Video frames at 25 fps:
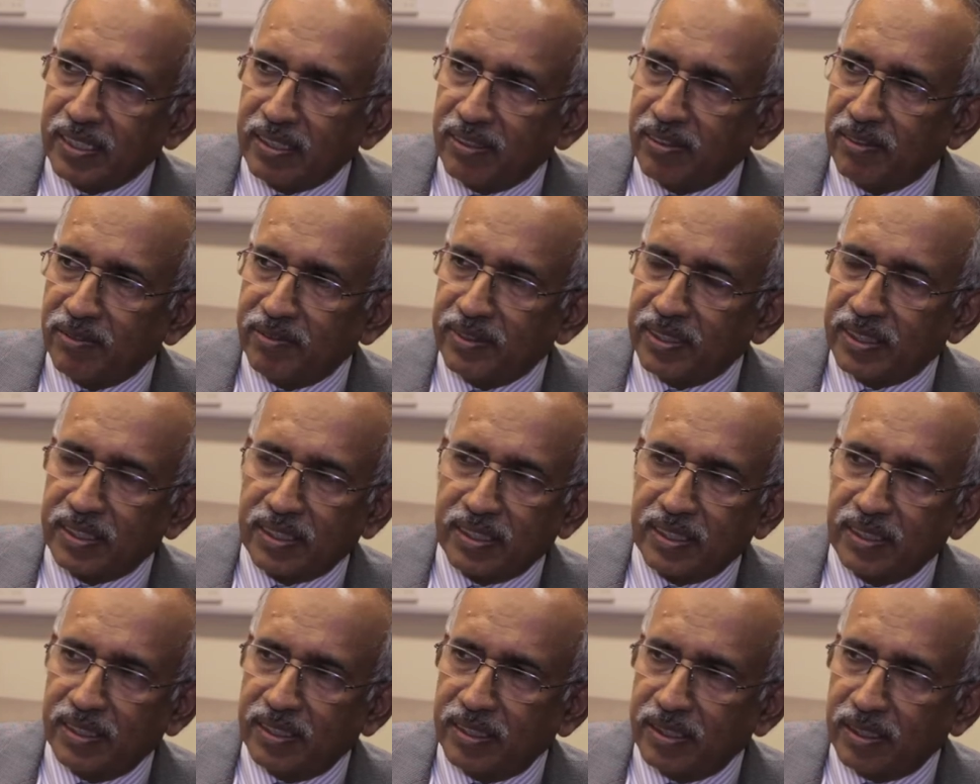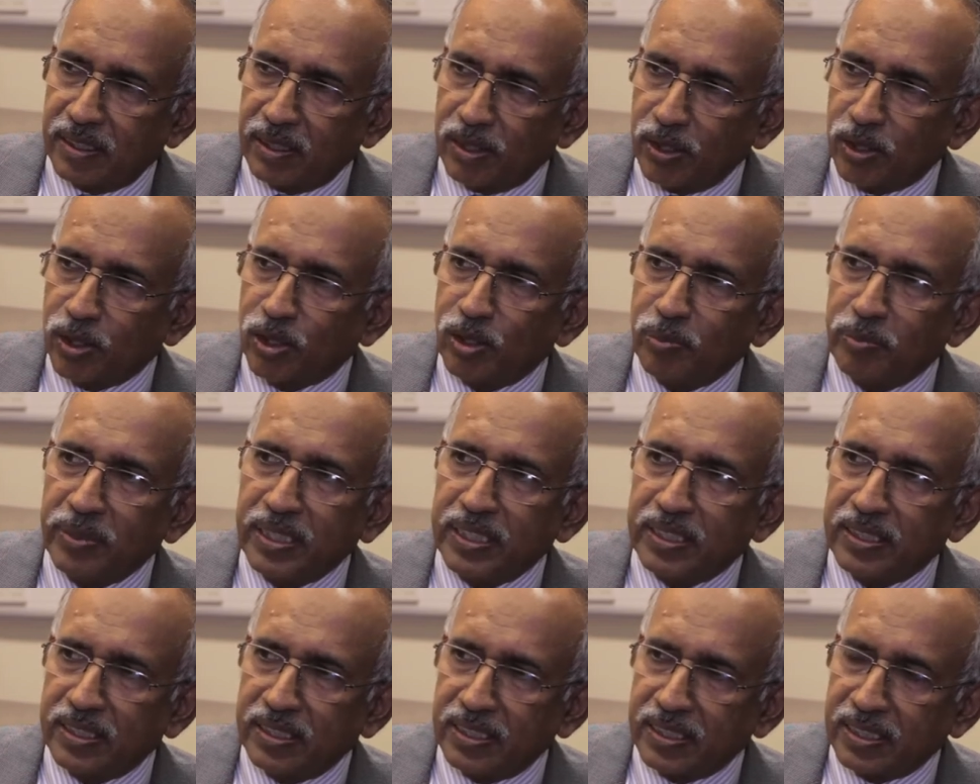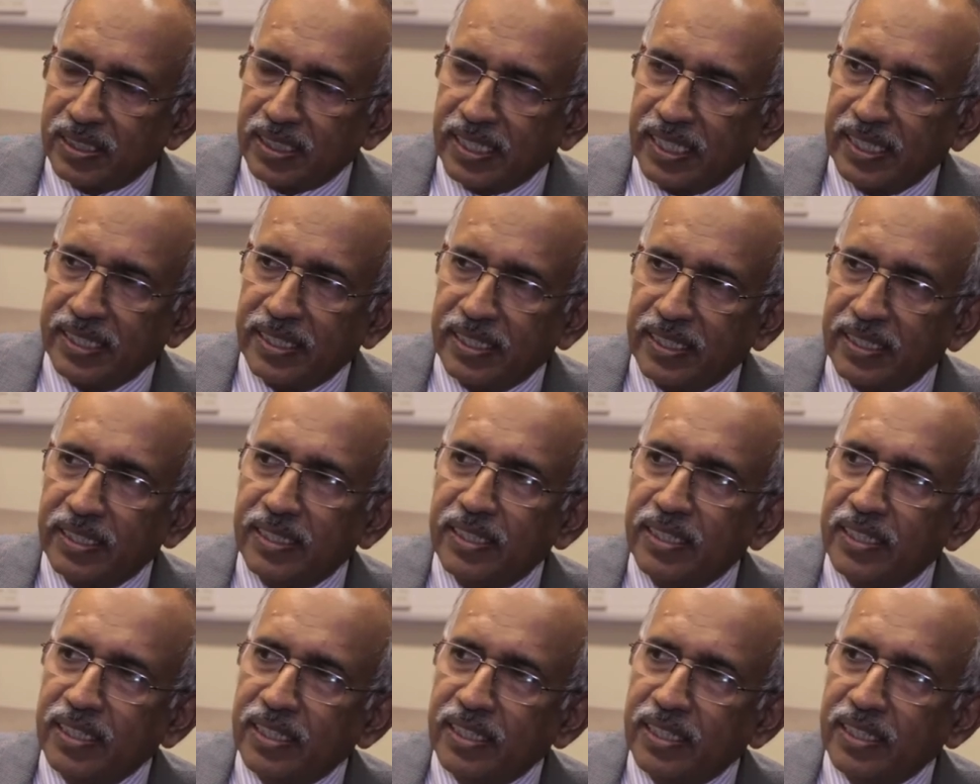you know, with glucometers, and